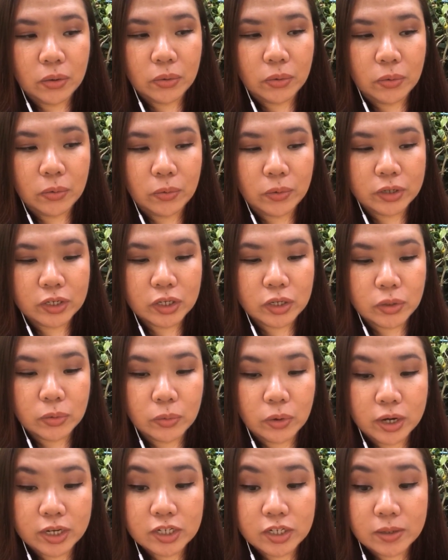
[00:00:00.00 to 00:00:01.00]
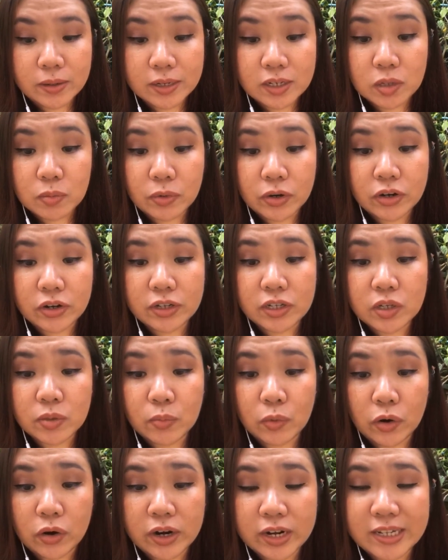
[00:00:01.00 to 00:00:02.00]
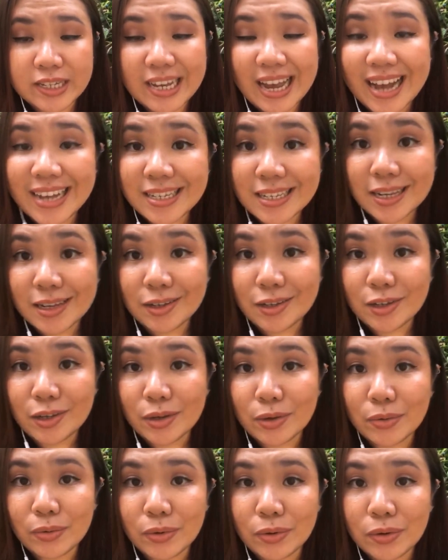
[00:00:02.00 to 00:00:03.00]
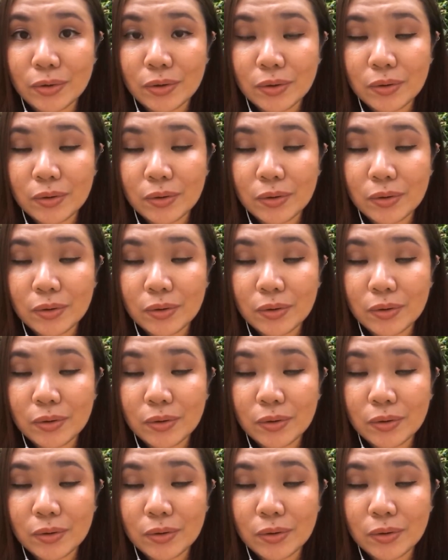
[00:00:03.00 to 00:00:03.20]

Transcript: what you want to experience more. It's asking you,